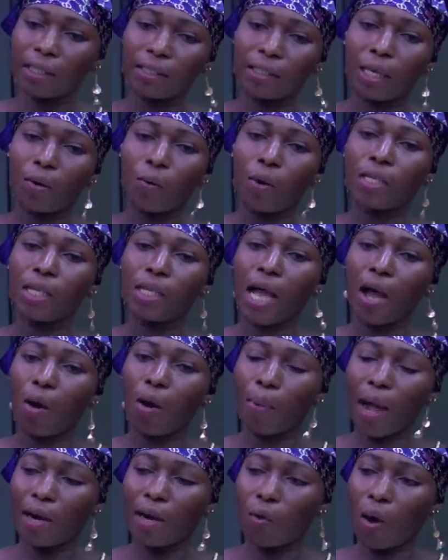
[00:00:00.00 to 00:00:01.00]
I'm
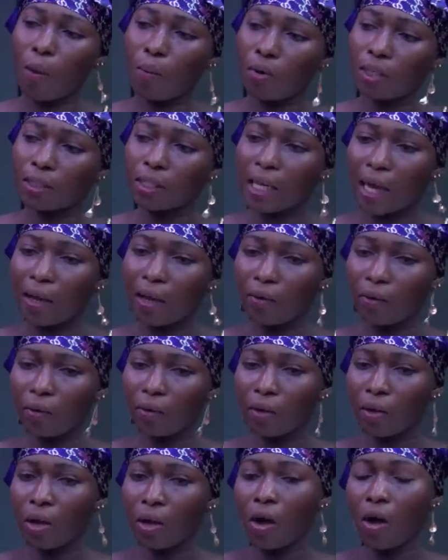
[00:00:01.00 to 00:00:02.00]
not going to
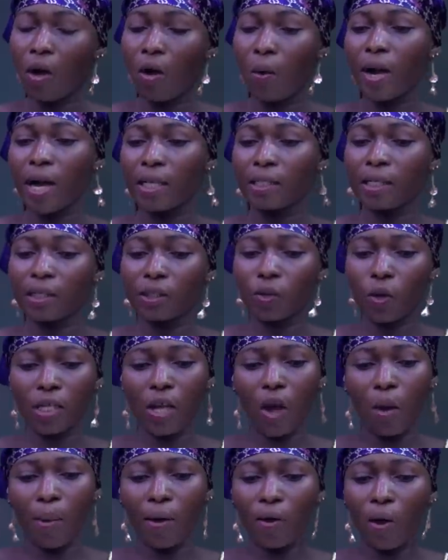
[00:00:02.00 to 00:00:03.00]
say. If
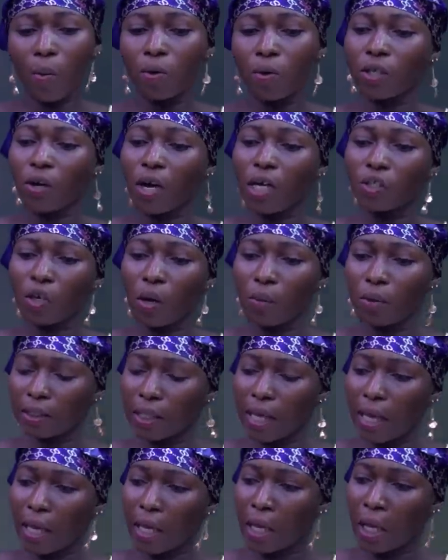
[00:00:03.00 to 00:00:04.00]

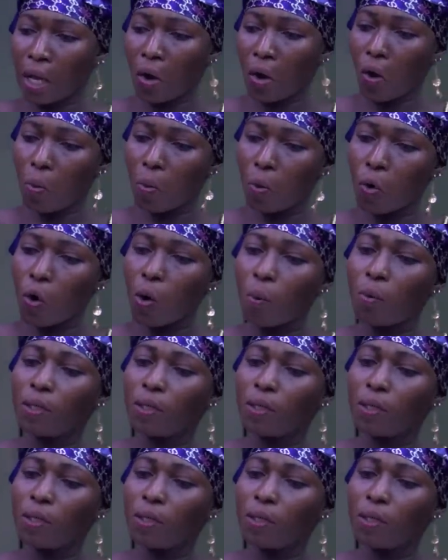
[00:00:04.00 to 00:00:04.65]
you